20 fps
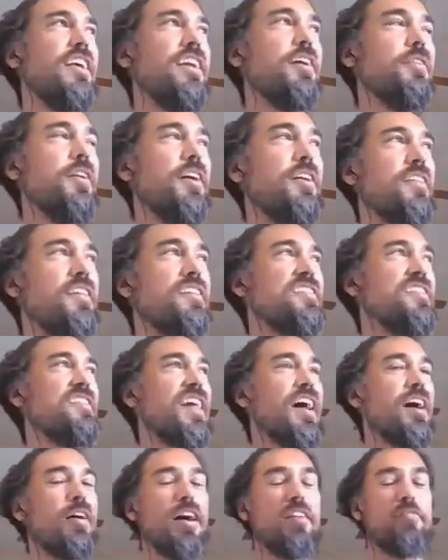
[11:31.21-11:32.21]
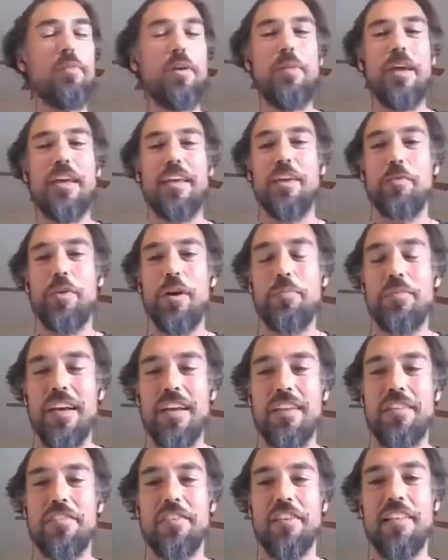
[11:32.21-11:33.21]
you know, oh, this is how I've been making
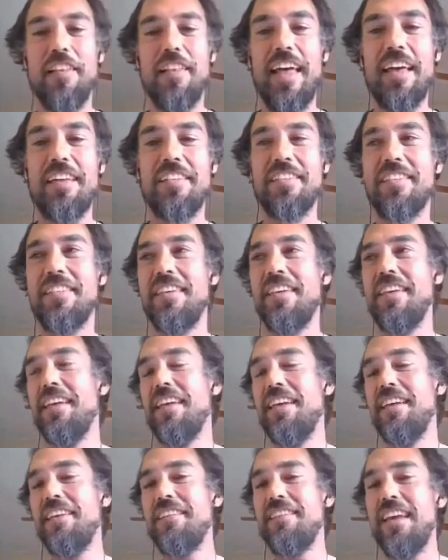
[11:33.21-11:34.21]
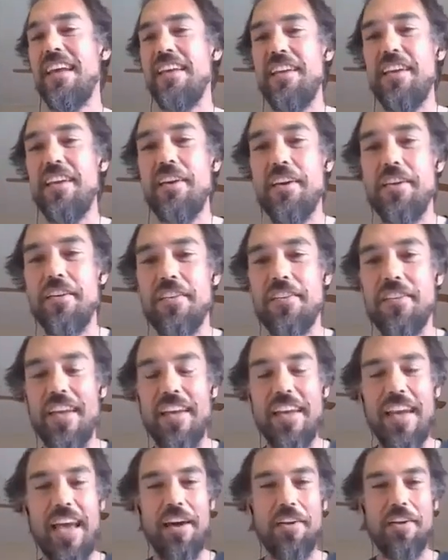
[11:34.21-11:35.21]
websites for the last ten years,
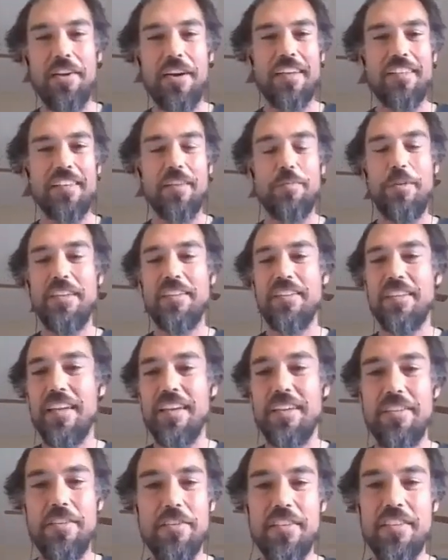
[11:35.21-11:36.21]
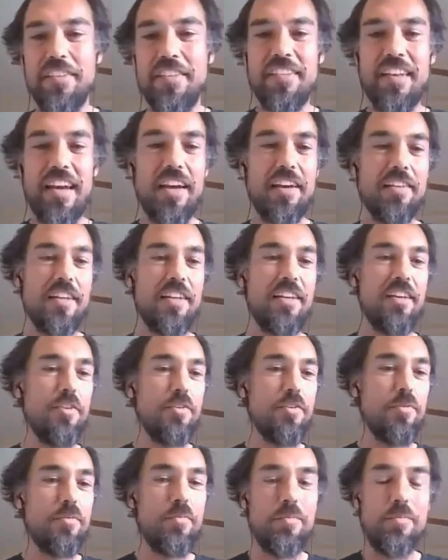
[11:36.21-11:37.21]
and now you're asking me to like do this entirely
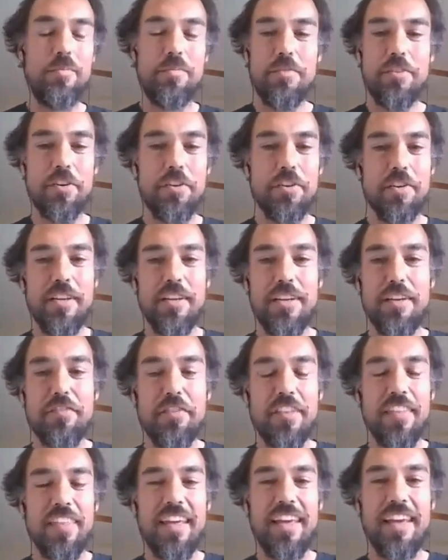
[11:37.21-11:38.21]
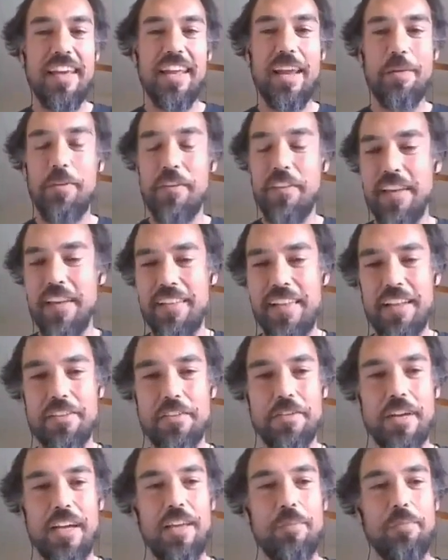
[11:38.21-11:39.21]
new, totally different thing, and I'm only allowed
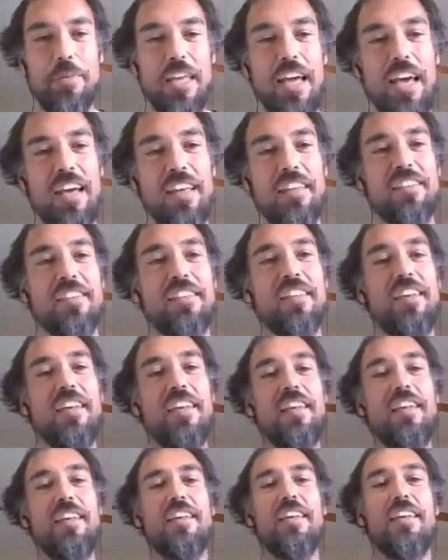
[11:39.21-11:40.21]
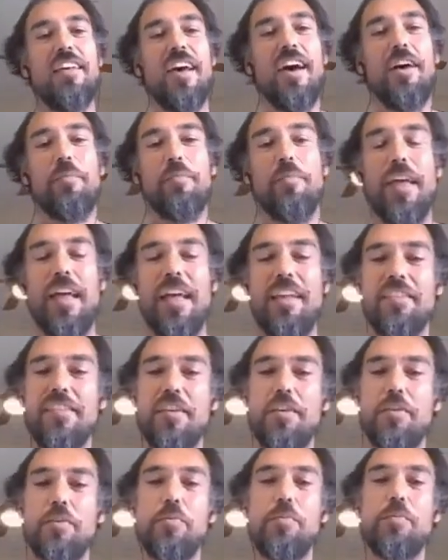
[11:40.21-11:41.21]
to write A P Is. Um, and
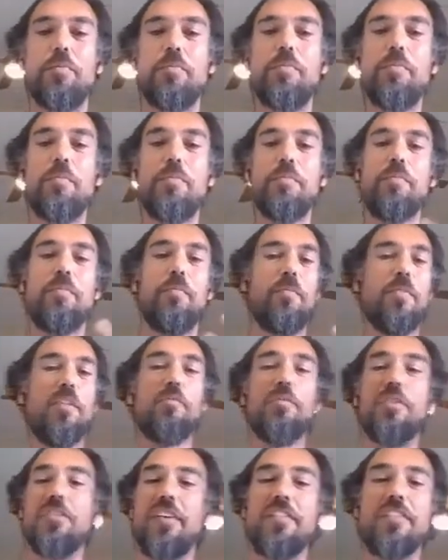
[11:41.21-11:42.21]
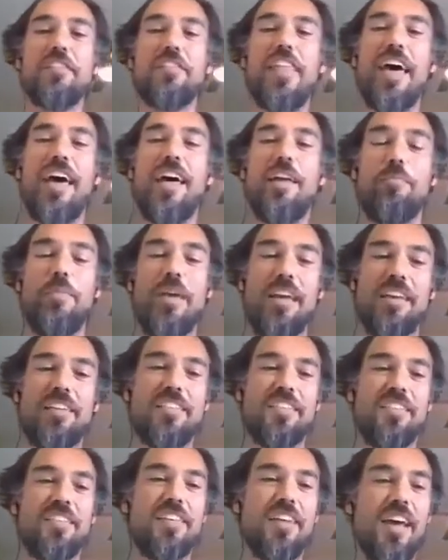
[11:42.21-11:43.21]
so the result of that
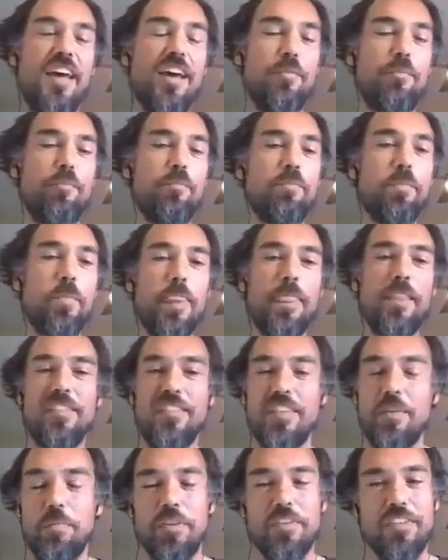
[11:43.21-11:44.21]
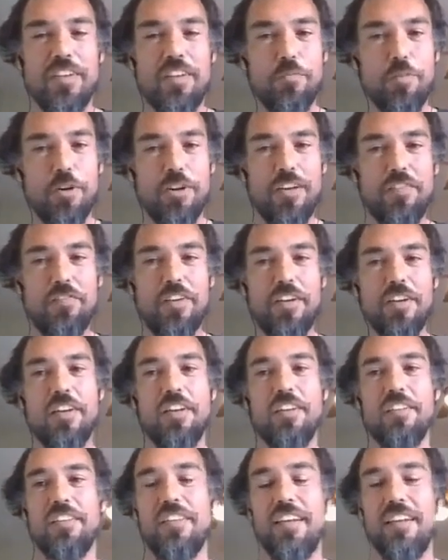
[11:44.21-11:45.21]
makes um, simple stuff more
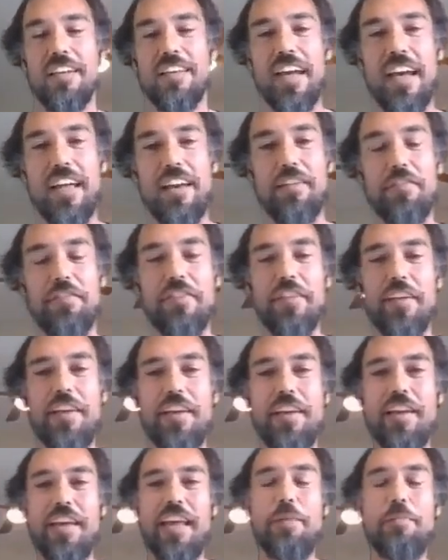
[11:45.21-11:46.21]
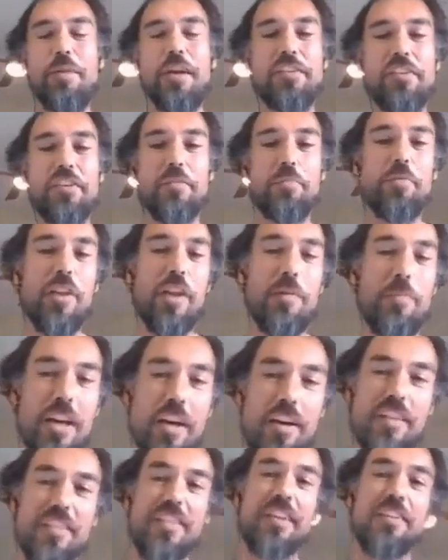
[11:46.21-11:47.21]
difficult. It kind of it makes your
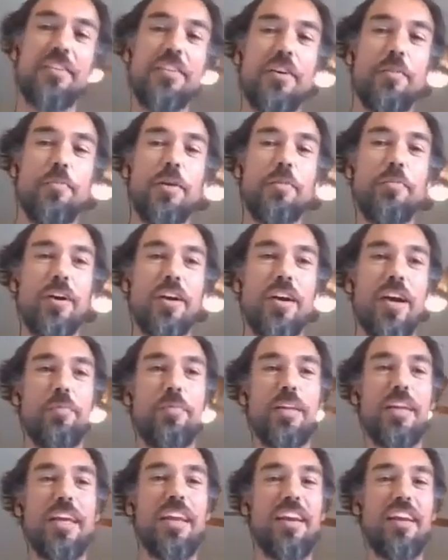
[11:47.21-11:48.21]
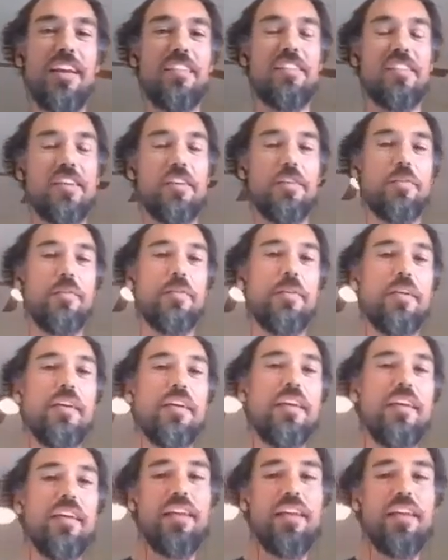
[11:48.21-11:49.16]
deployment architecture a bit more complicated. And so